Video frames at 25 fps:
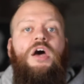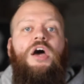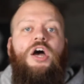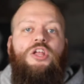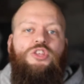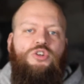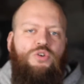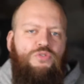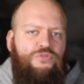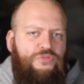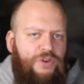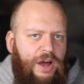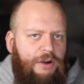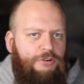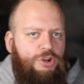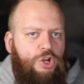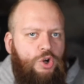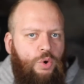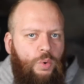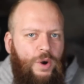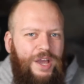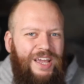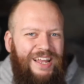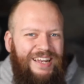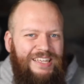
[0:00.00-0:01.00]
and you'll very
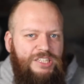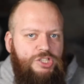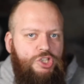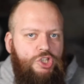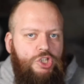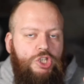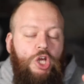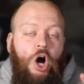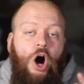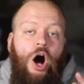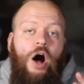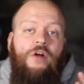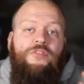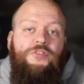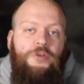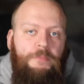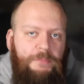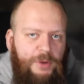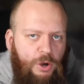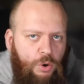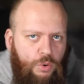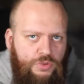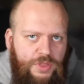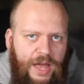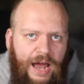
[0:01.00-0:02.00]
quickly start to
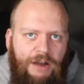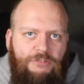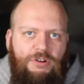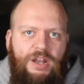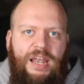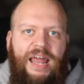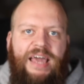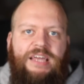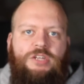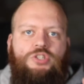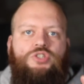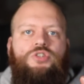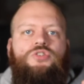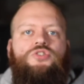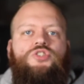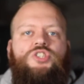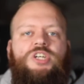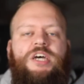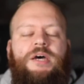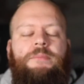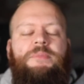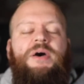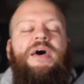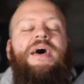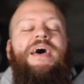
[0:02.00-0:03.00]
build that
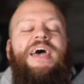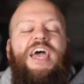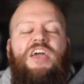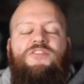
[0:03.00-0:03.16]
relationship.